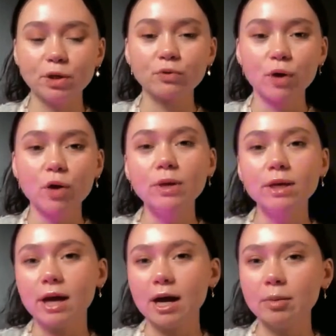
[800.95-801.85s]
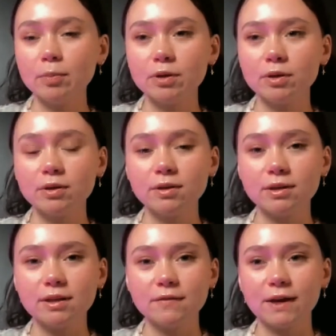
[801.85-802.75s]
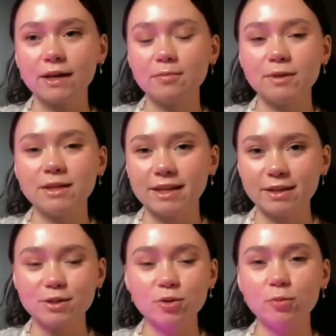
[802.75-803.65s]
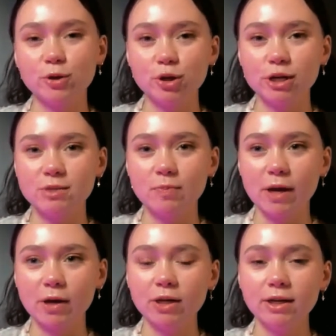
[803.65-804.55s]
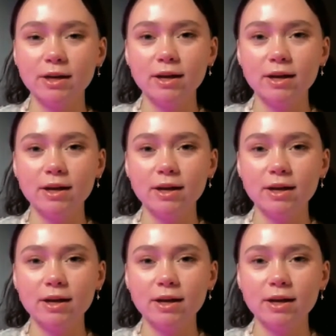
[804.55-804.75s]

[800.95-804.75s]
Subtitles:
Growing up, if I can be like super transparent,